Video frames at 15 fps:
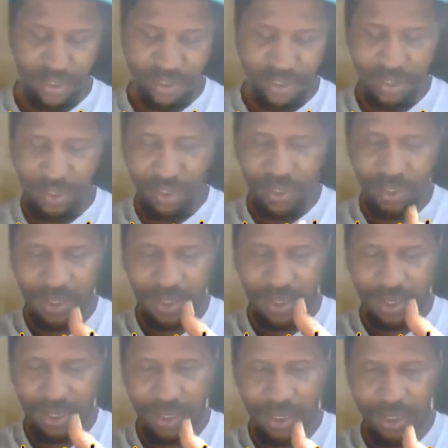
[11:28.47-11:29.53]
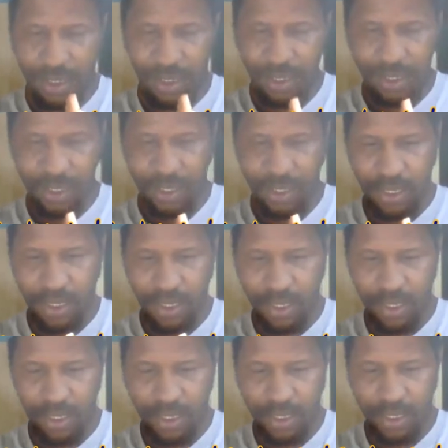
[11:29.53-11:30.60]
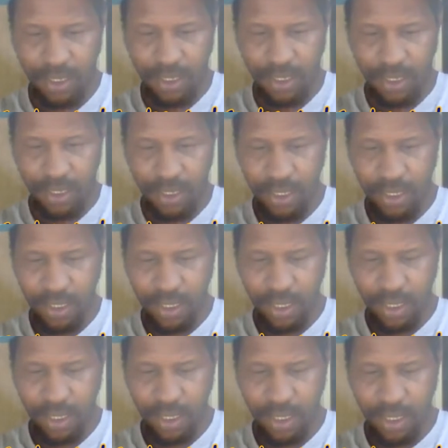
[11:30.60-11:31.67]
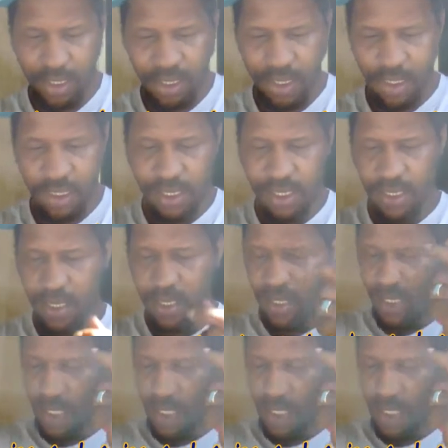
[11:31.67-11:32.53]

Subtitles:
Nobody speaks.